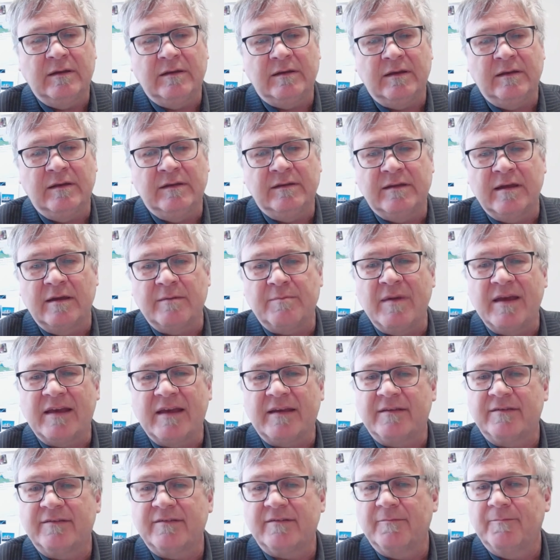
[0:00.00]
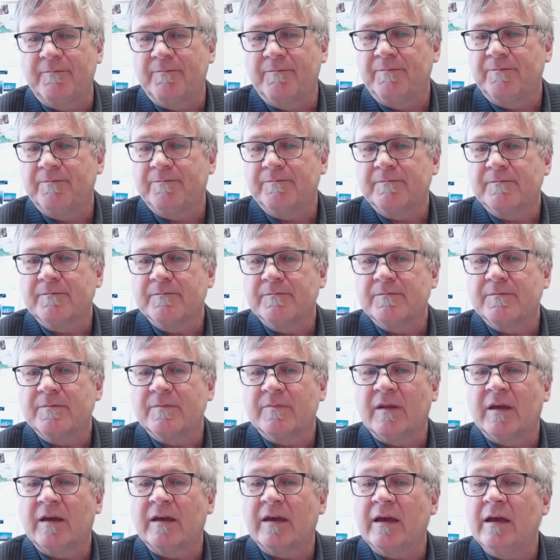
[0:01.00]
in that mix.
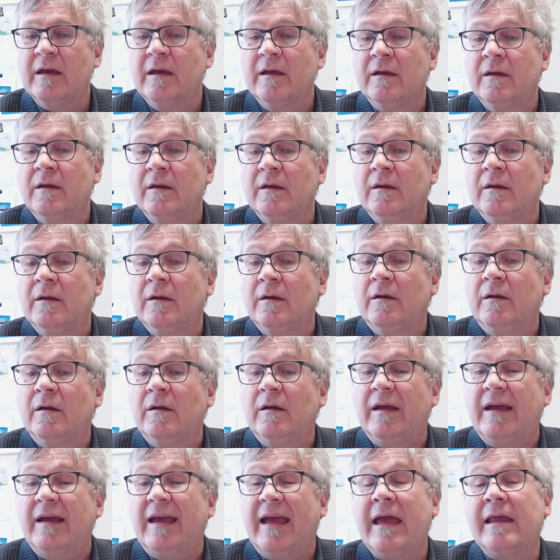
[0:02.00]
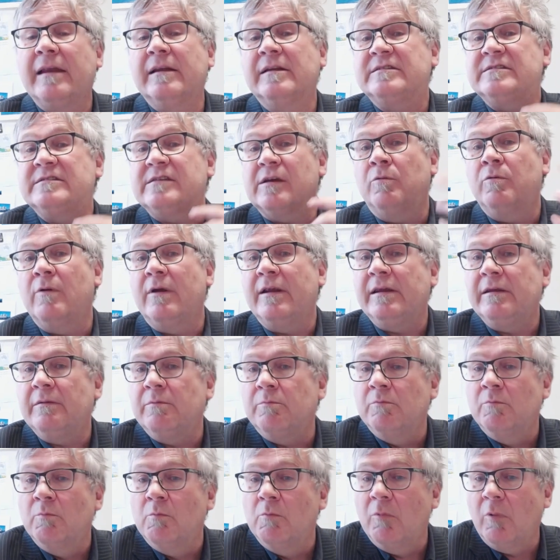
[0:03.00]
Okay, and it's already
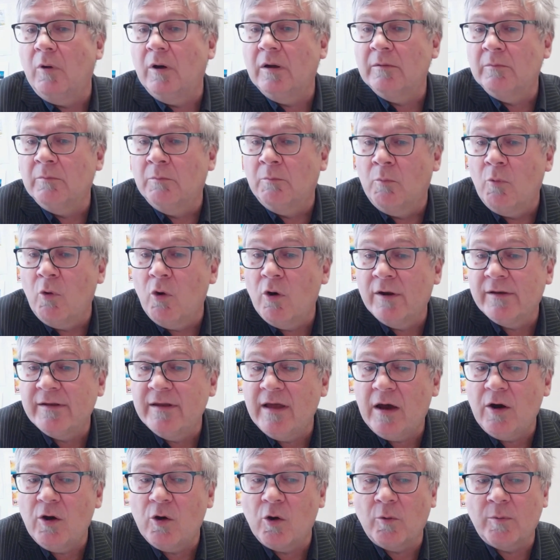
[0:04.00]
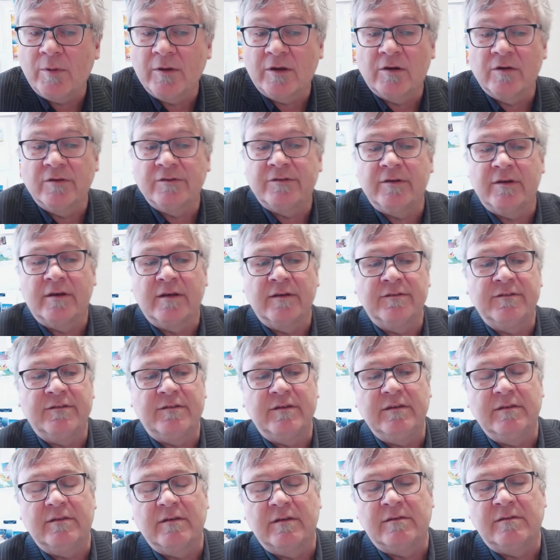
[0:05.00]
more now because you can
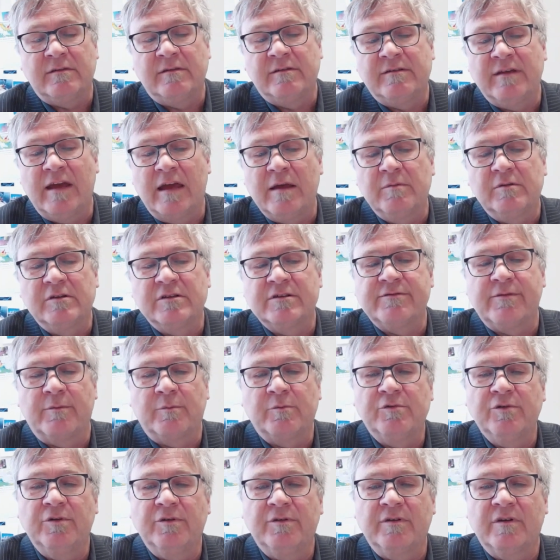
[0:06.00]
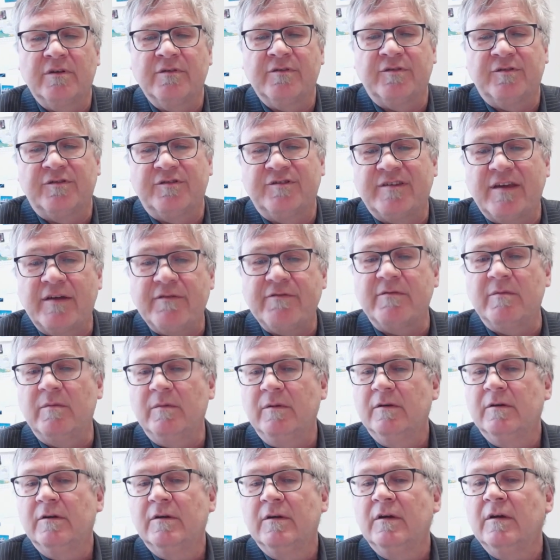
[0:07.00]
see that the table is from
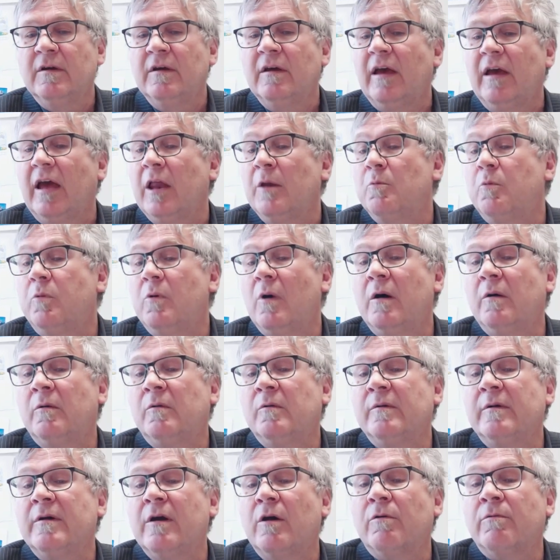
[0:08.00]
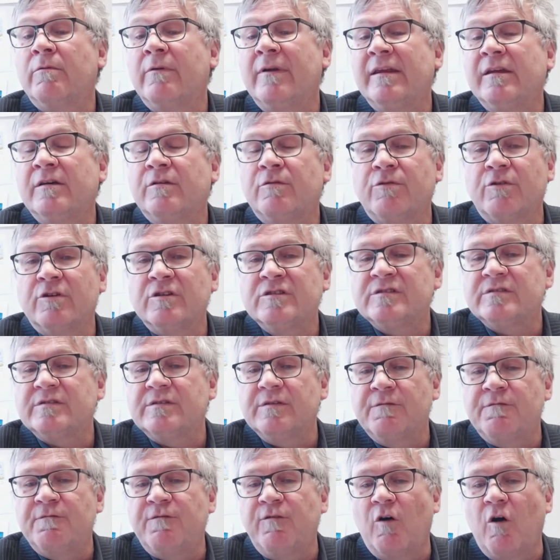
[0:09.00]
2007, and wow, we already crossed
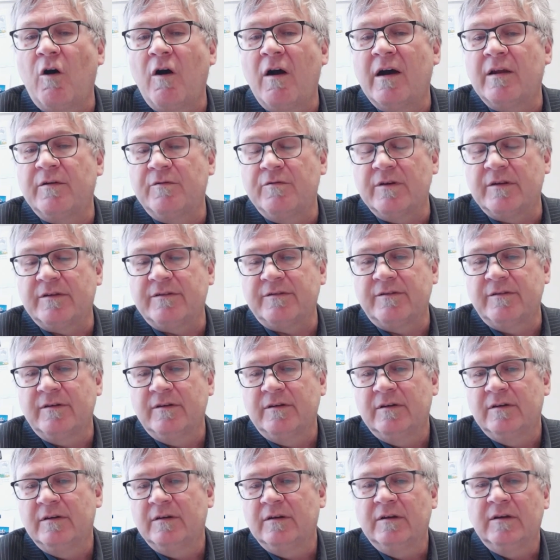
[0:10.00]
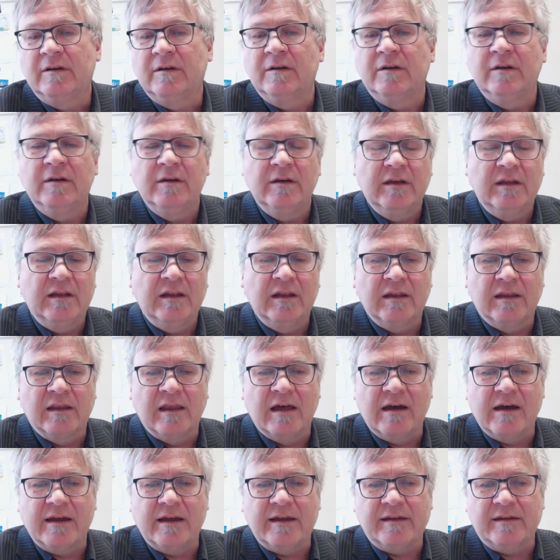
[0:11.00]
the 400
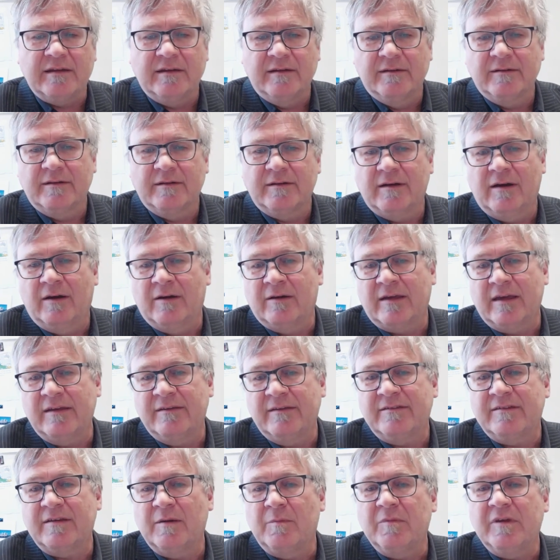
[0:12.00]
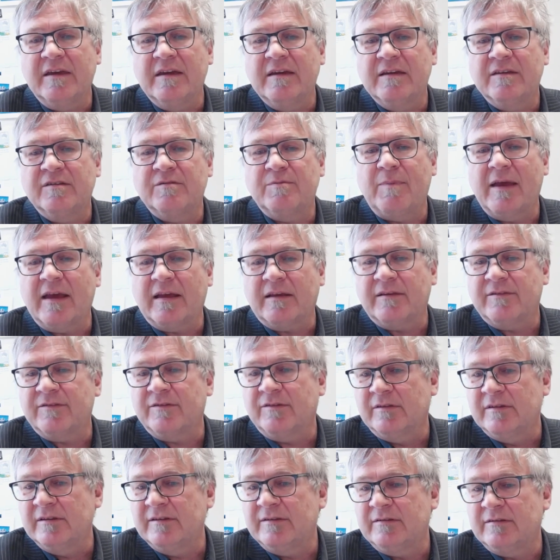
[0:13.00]
line. Okay, some years back.
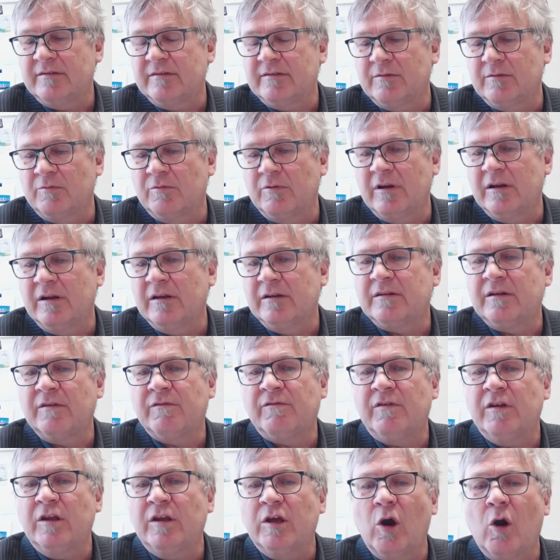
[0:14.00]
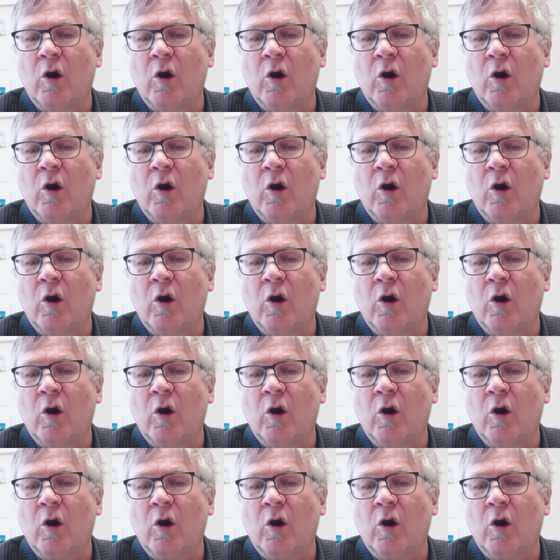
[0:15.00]
So this is a relatively